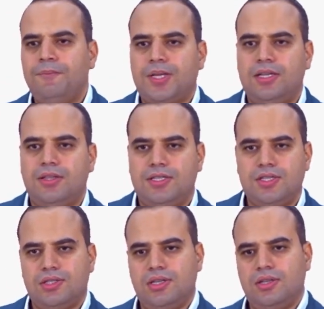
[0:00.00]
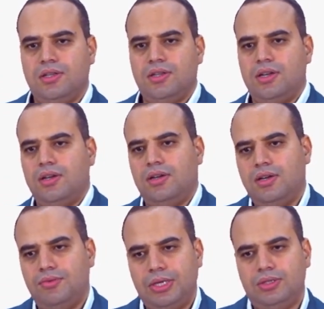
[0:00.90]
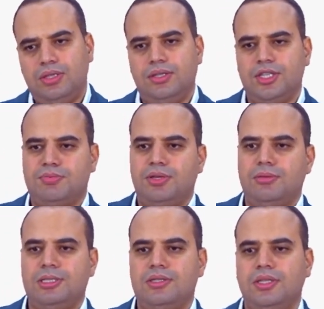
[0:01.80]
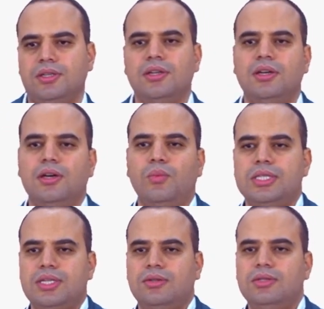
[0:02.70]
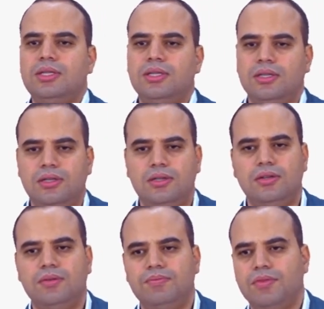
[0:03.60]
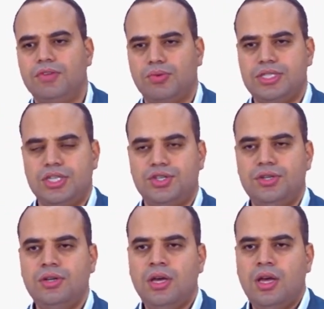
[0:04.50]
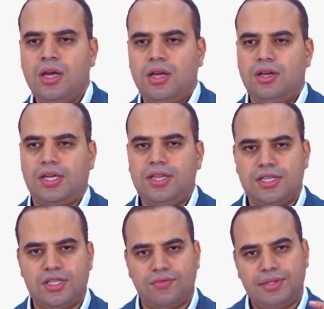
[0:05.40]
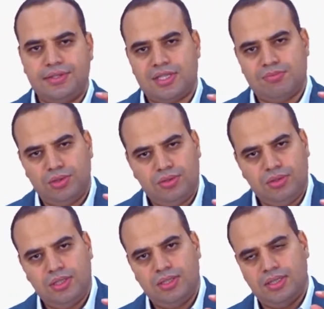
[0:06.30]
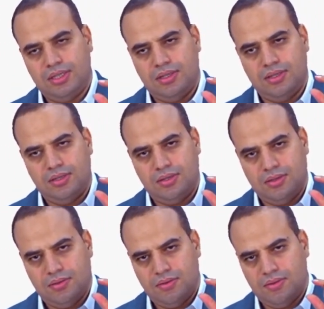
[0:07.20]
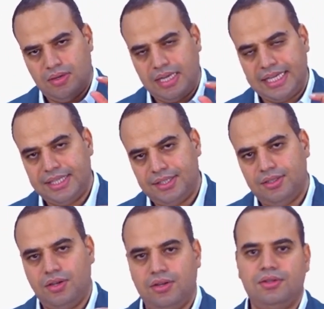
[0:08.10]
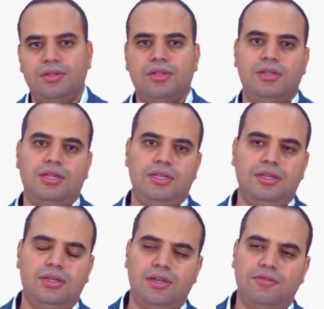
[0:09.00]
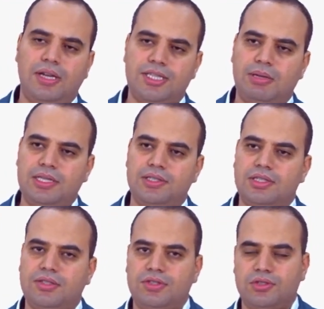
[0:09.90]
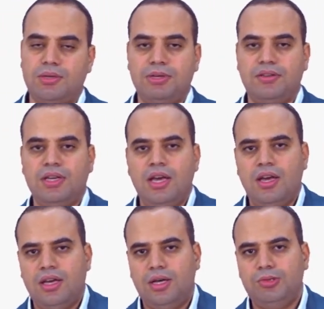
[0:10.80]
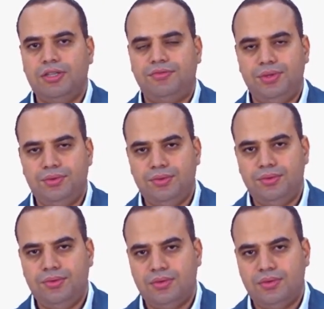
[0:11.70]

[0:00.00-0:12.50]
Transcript: And this is a real experiment in wind tunnel visualization. Again, this is a very small layer on the flat plate itself, so it can be only a few